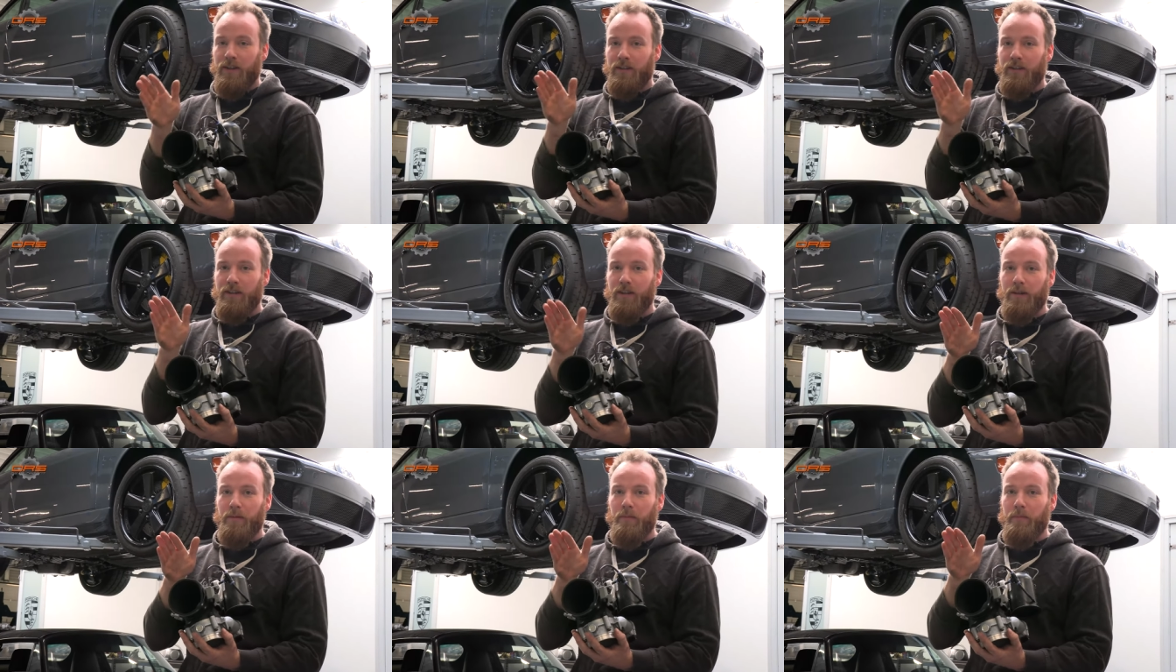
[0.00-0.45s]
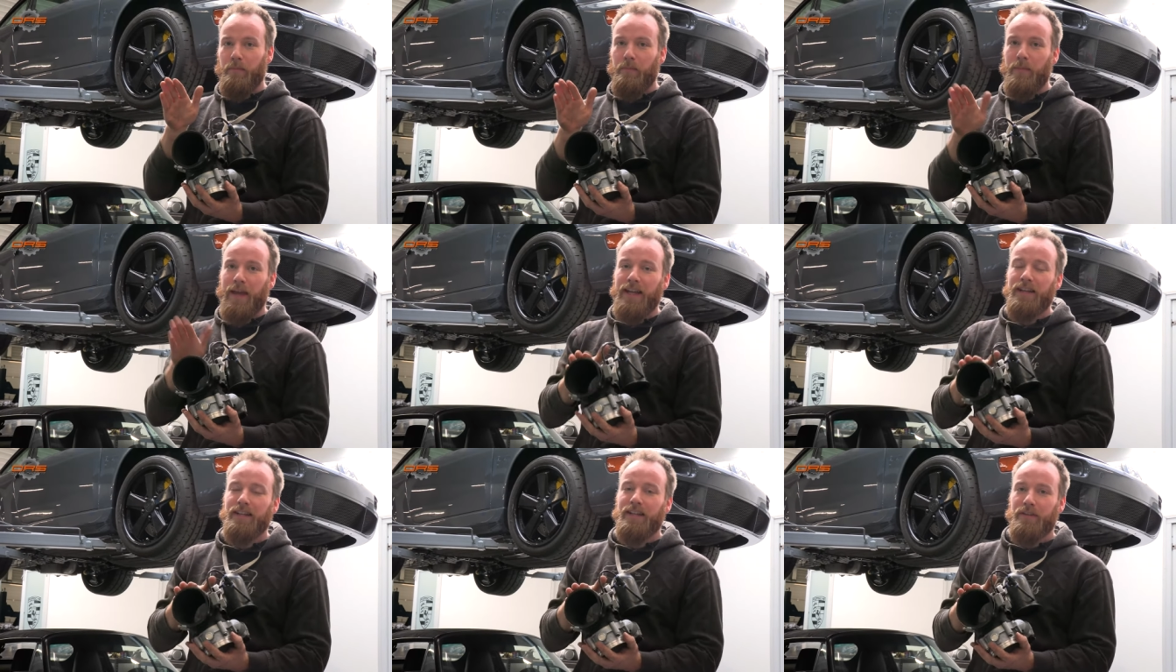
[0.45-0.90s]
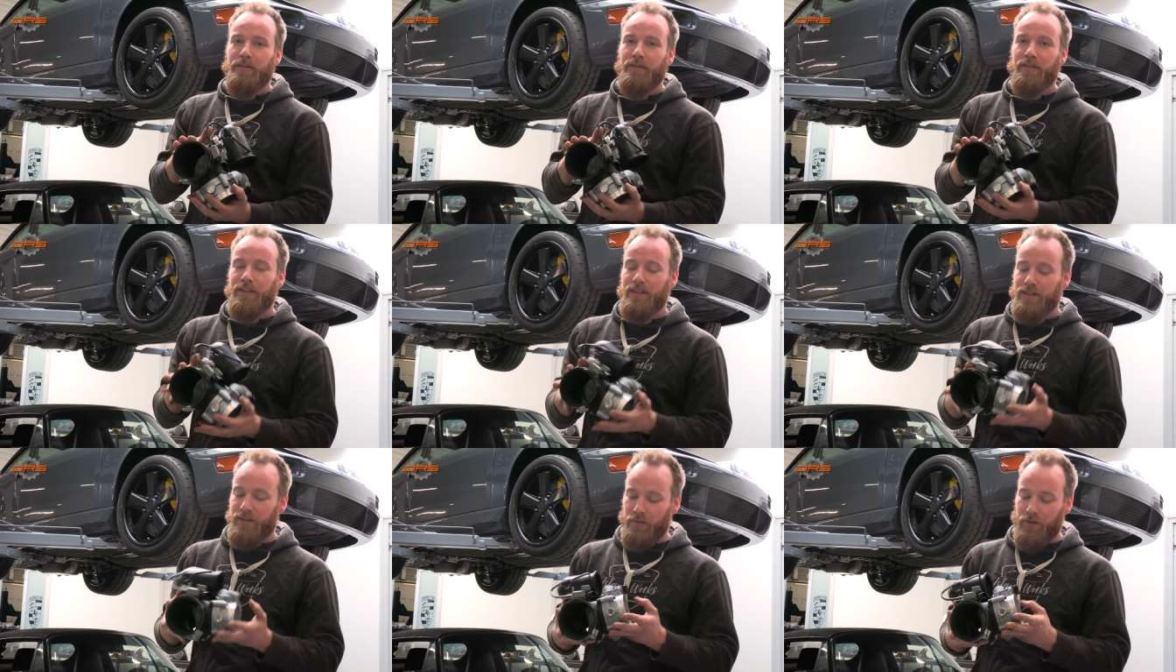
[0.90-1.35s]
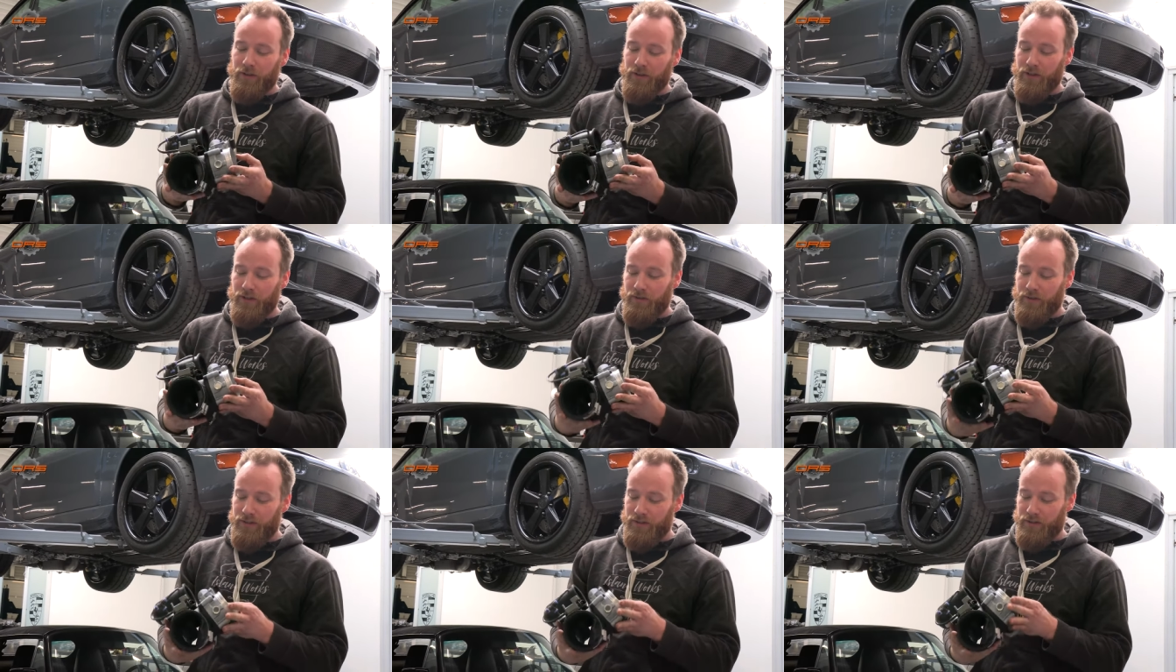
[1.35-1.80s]
The main difference, I won't
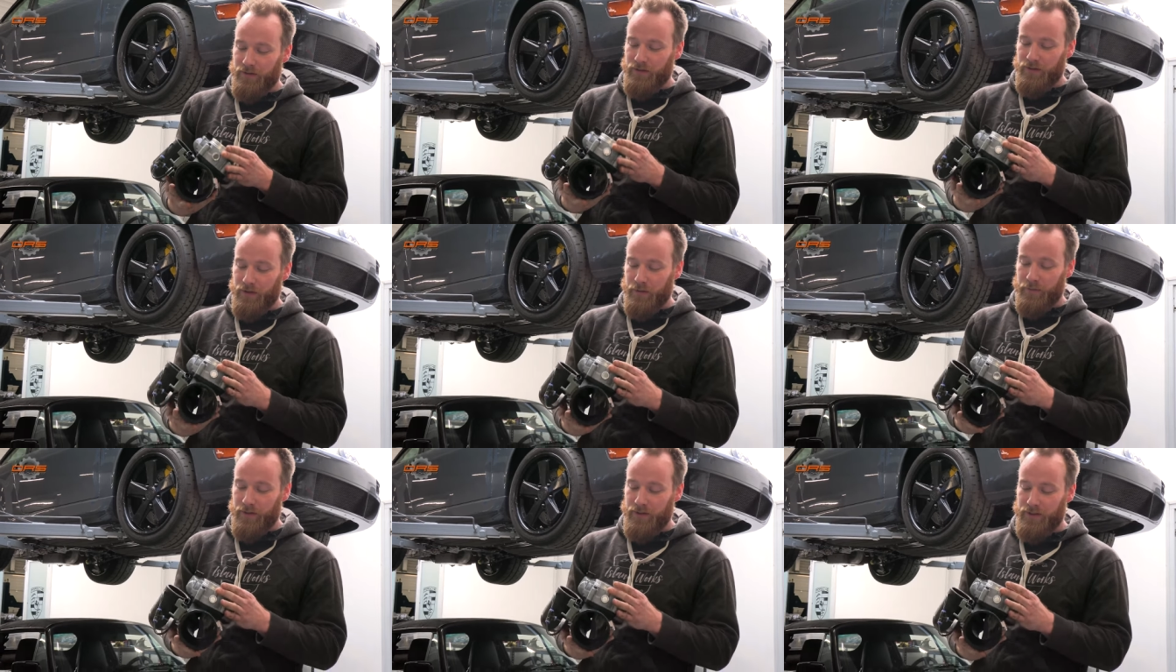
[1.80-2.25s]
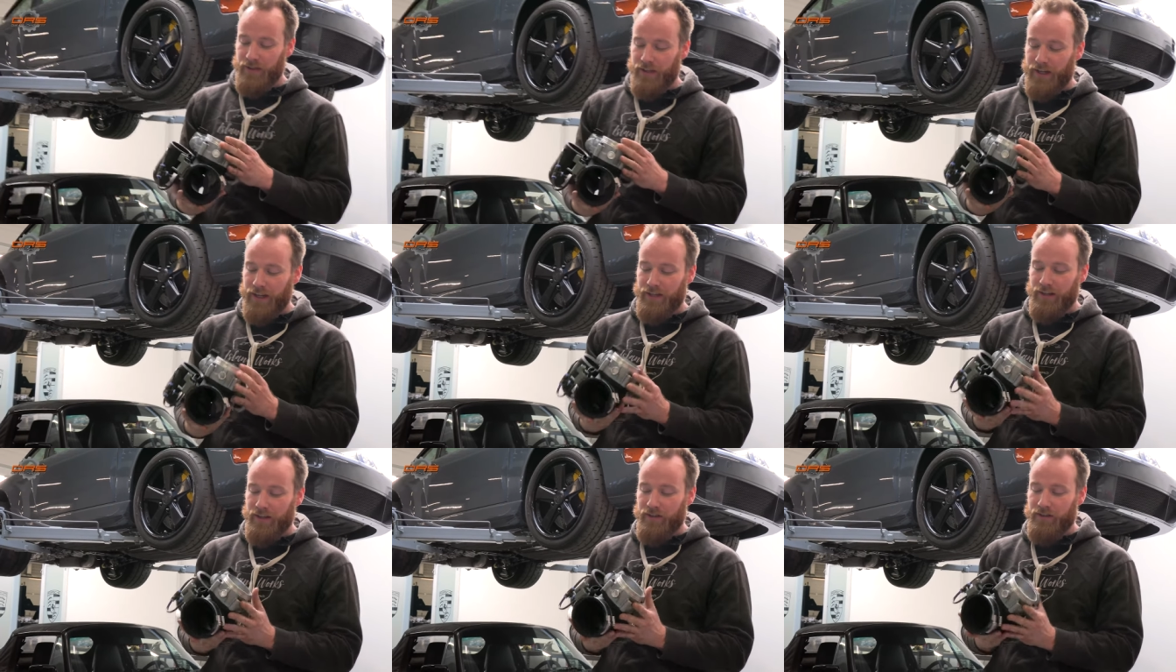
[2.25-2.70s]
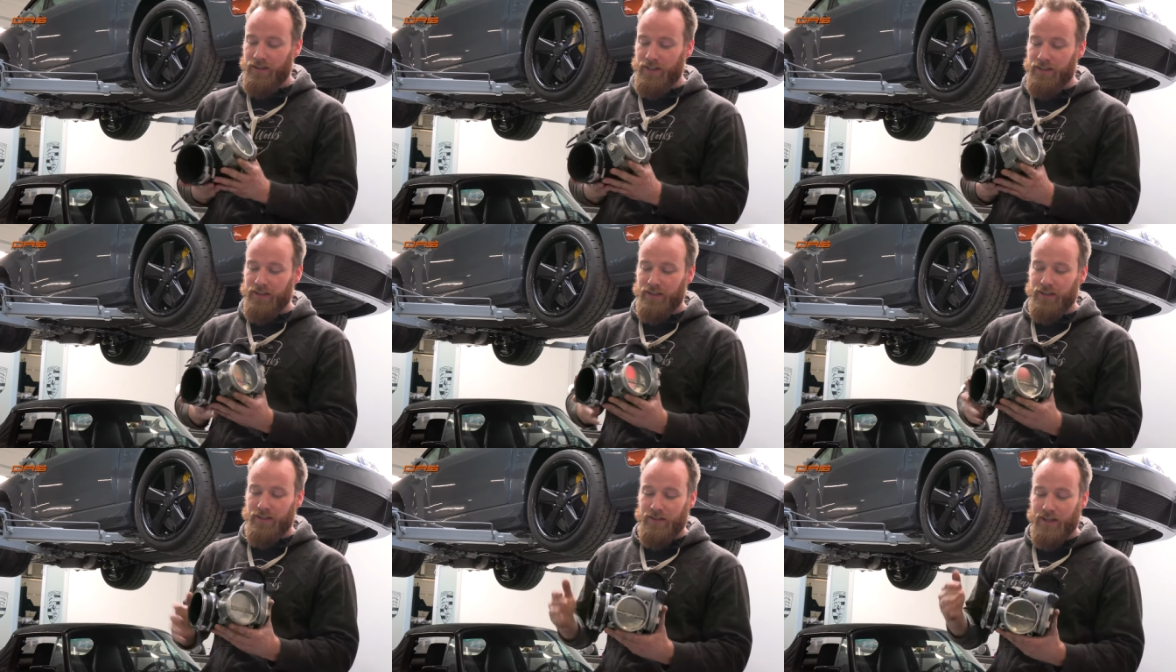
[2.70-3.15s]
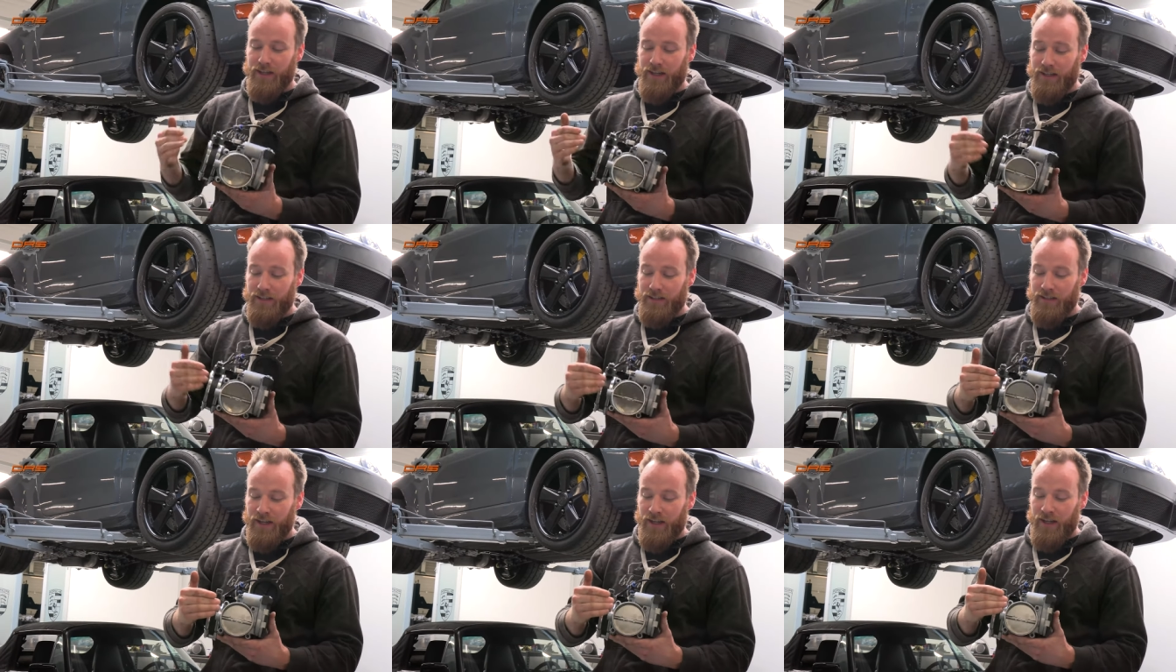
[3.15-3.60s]
go into too much technical details,
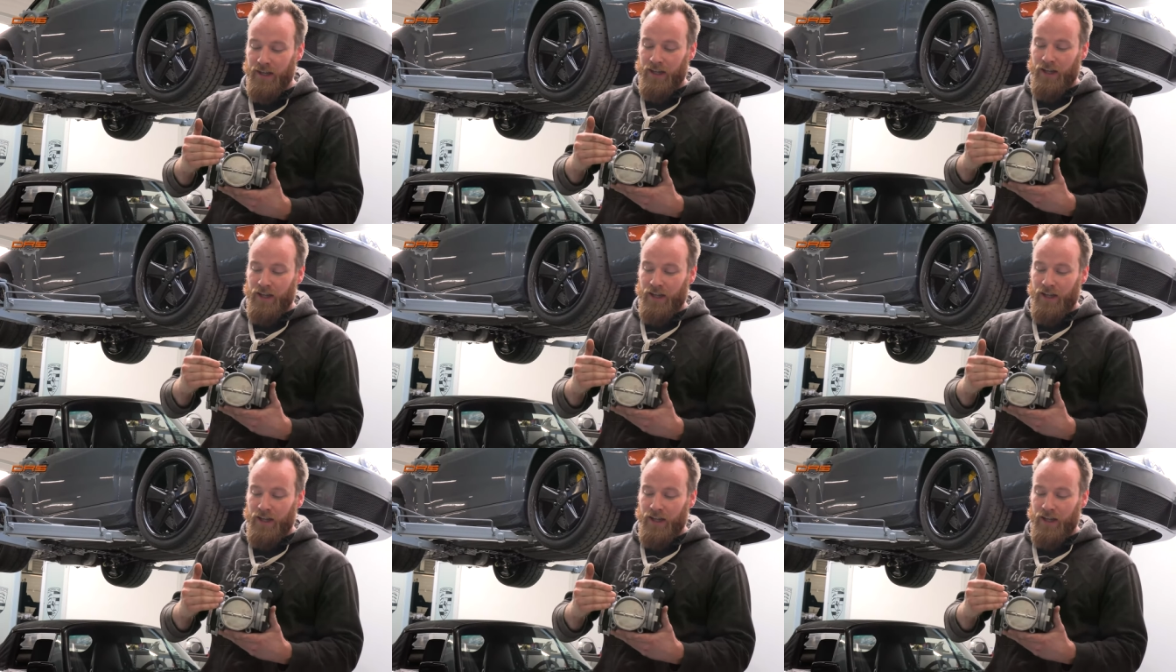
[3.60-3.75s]
is